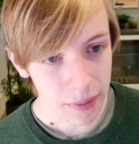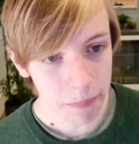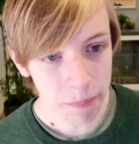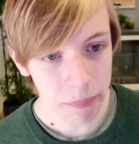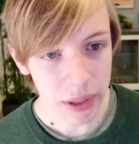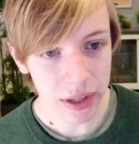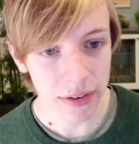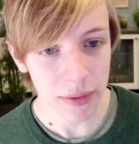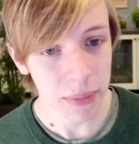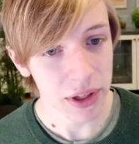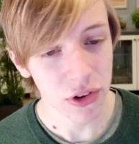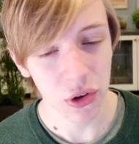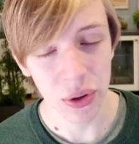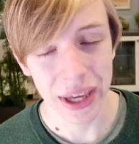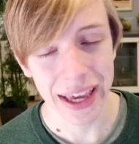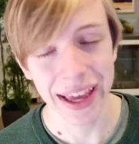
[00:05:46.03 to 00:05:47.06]
because it means
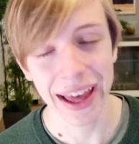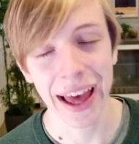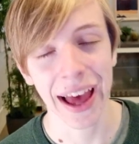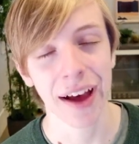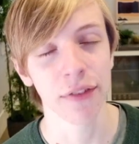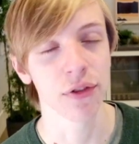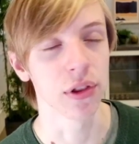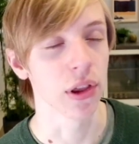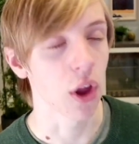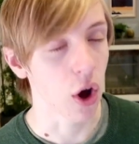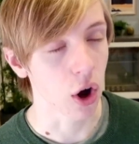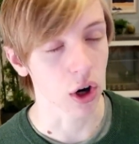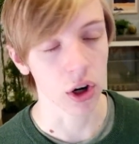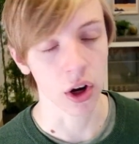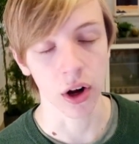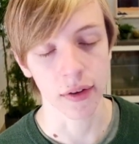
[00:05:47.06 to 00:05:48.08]
you can't have
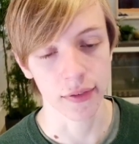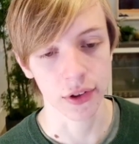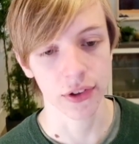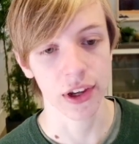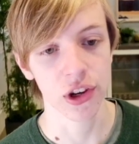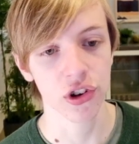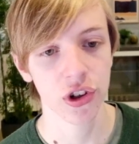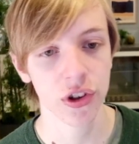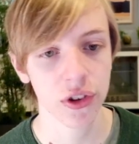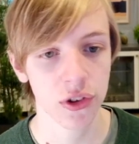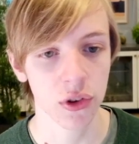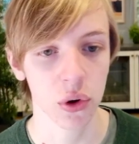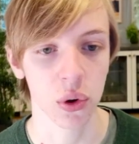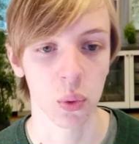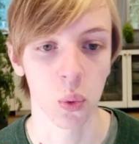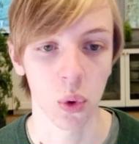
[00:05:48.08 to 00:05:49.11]
long conversations
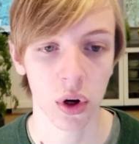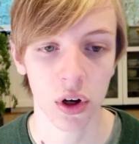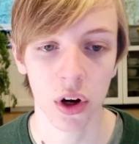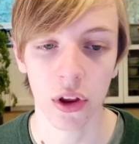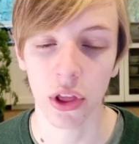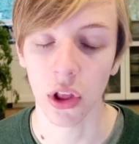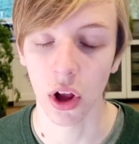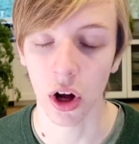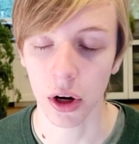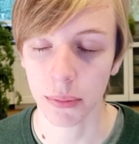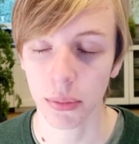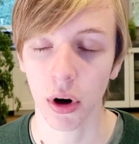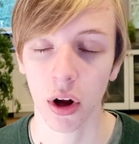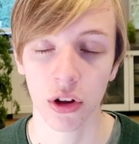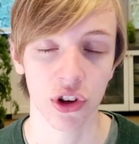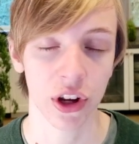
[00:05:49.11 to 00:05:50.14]
or work on long
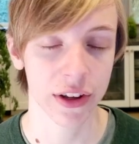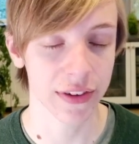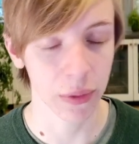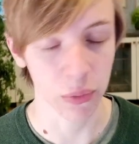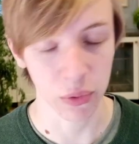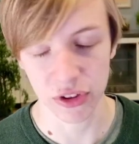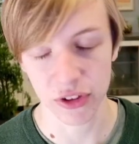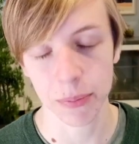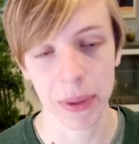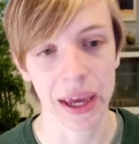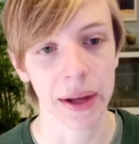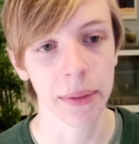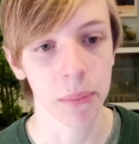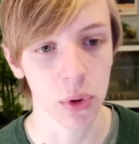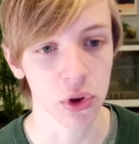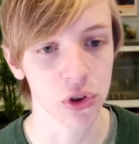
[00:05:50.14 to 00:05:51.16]
projects that would
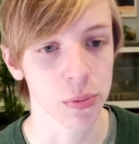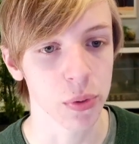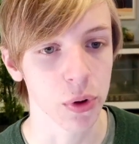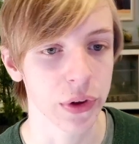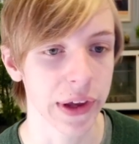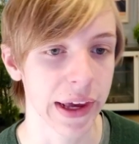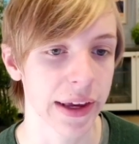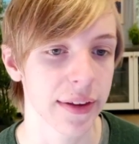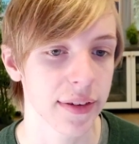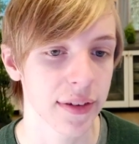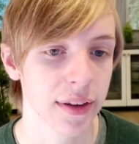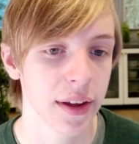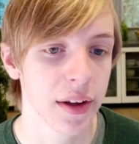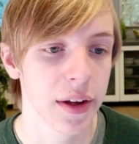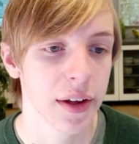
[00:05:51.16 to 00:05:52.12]
span multiple days,